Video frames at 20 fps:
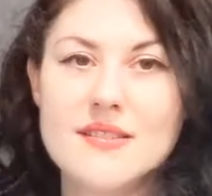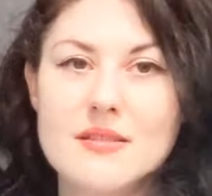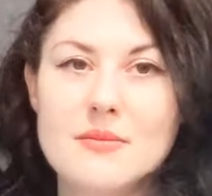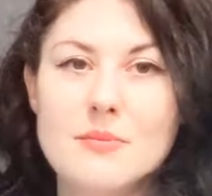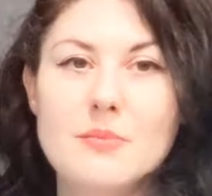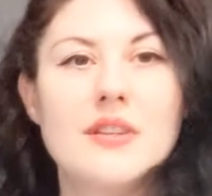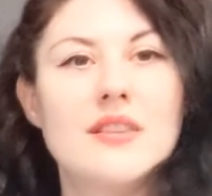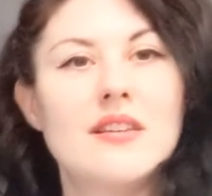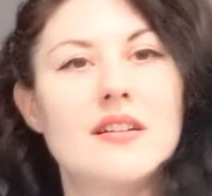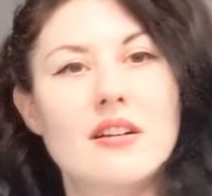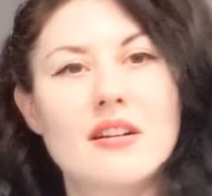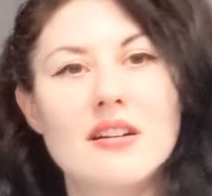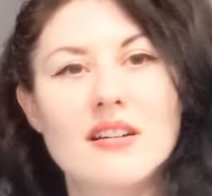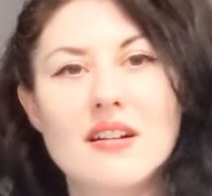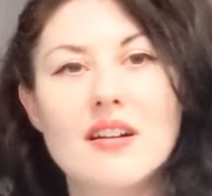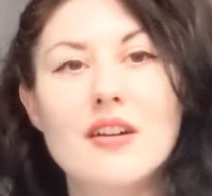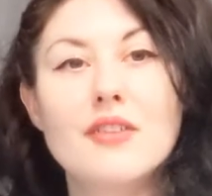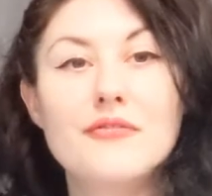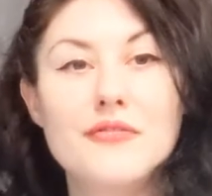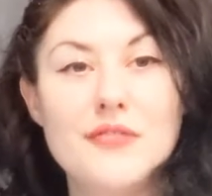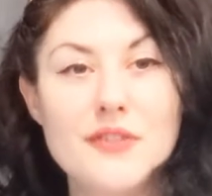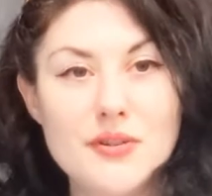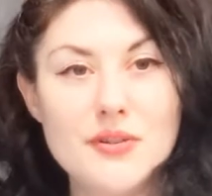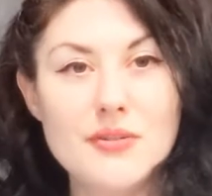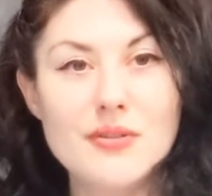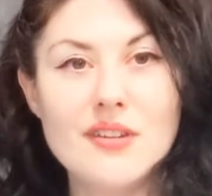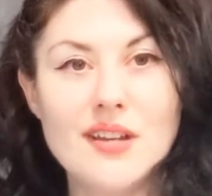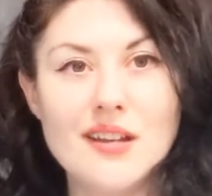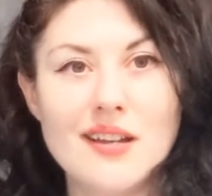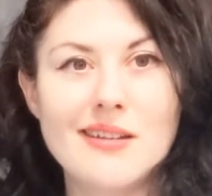But there are a few
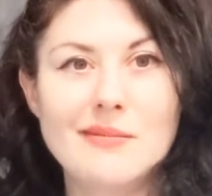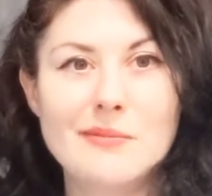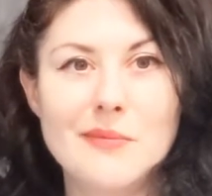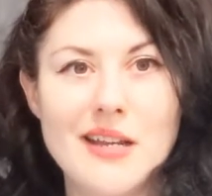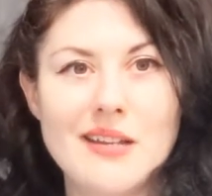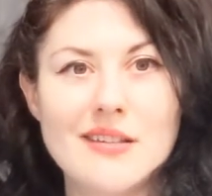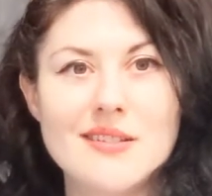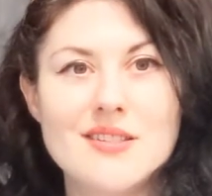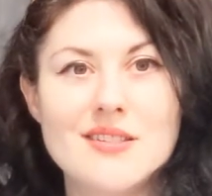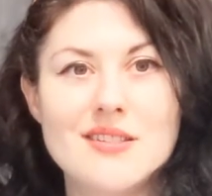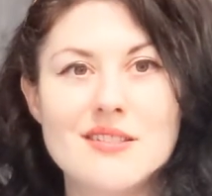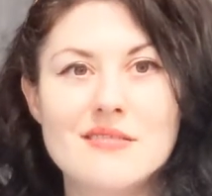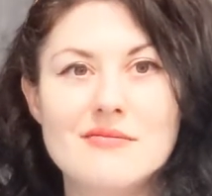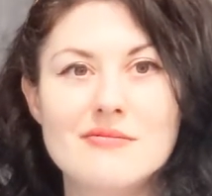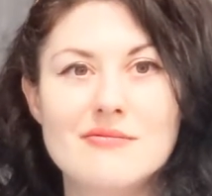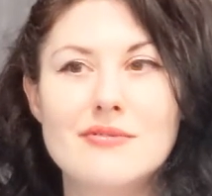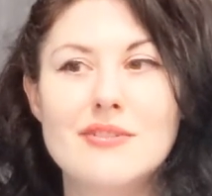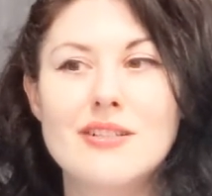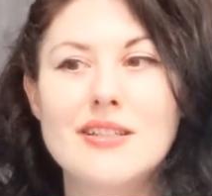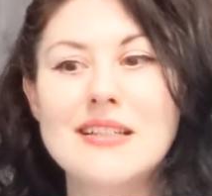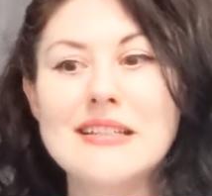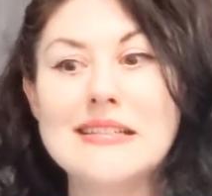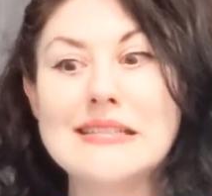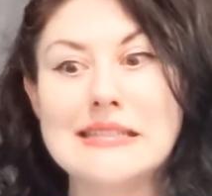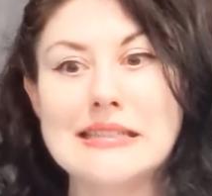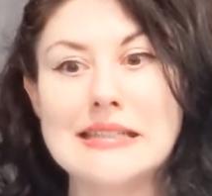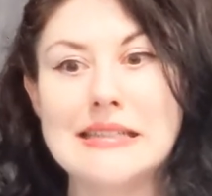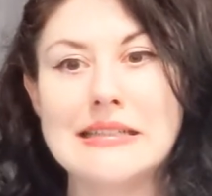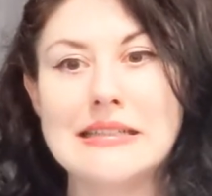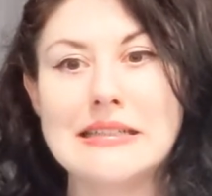that can make us really
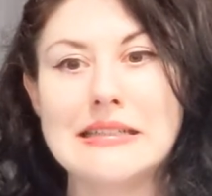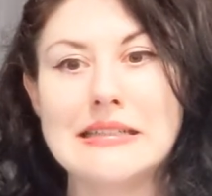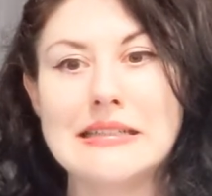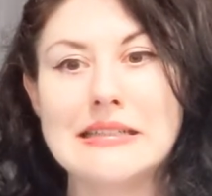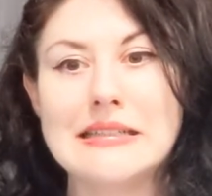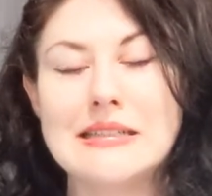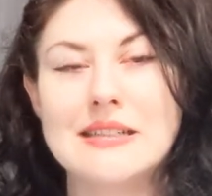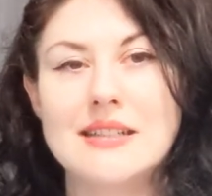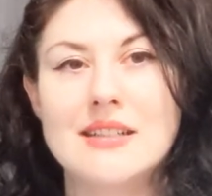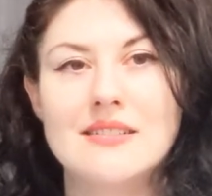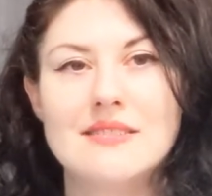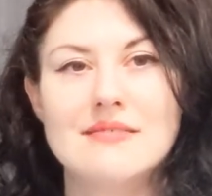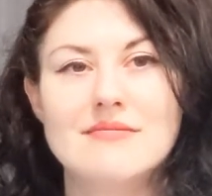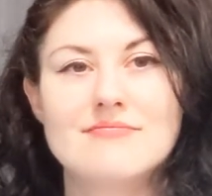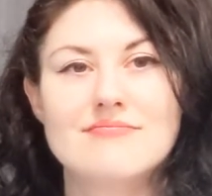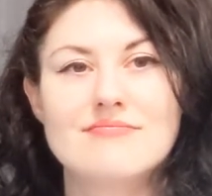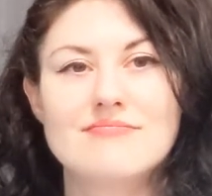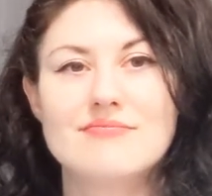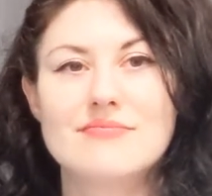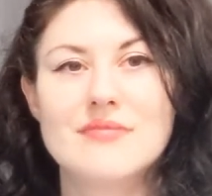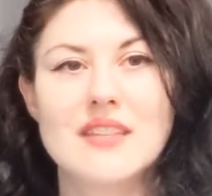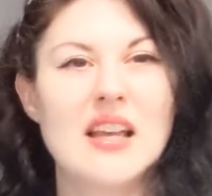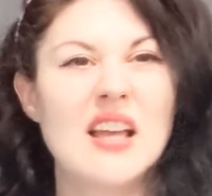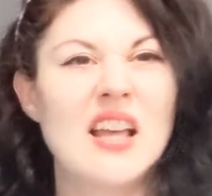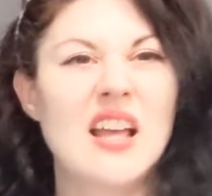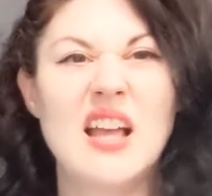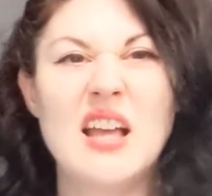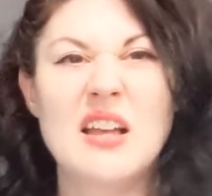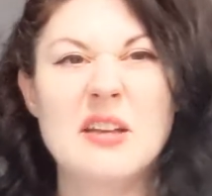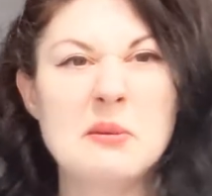sick.
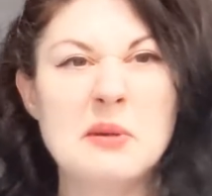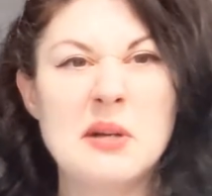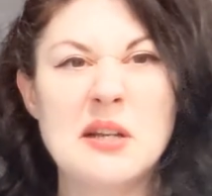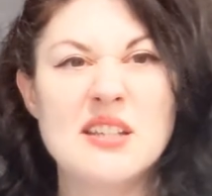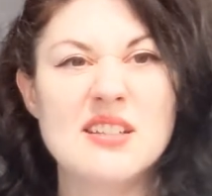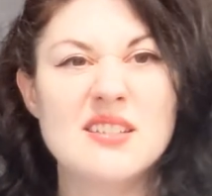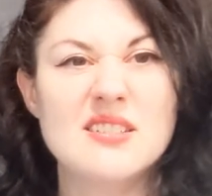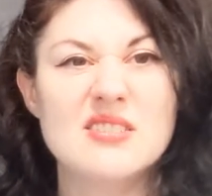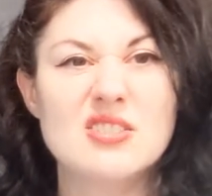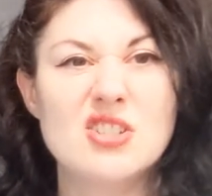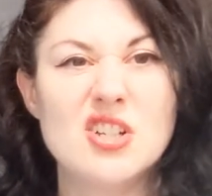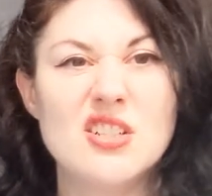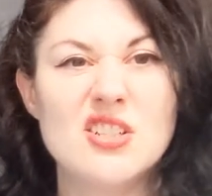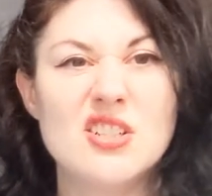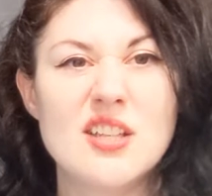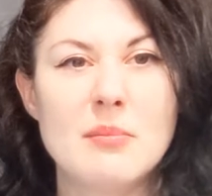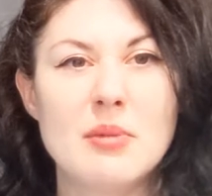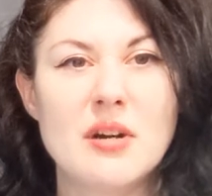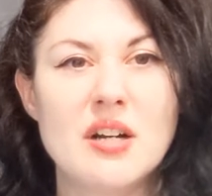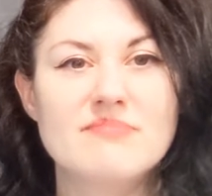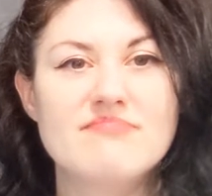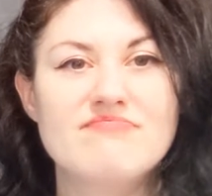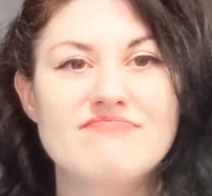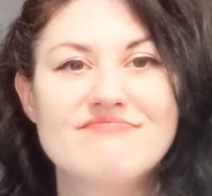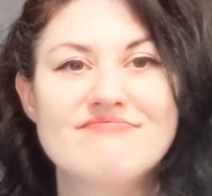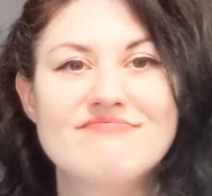Oh no, let me change that part.